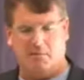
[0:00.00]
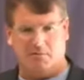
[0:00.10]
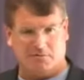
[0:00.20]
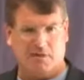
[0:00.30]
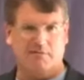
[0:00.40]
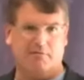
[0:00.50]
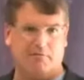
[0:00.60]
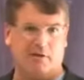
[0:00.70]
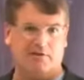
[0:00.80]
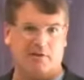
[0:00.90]
was given a
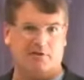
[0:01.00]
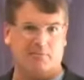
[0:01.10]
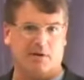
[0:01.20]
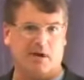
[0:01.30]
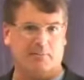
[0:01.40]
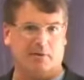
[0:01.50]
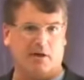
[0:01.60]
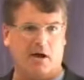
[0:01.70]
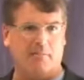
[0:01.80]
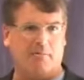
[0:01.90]
franchise
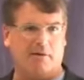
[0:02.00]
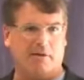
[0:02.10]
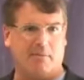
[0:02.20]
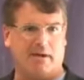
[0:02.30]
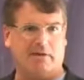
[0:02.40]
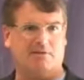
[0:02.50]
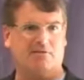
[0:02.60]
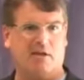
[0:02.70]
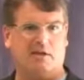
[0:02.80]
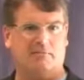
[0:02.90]
monopoly operated by each
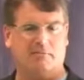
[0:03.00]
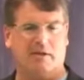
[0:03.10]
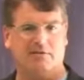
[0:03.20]
state.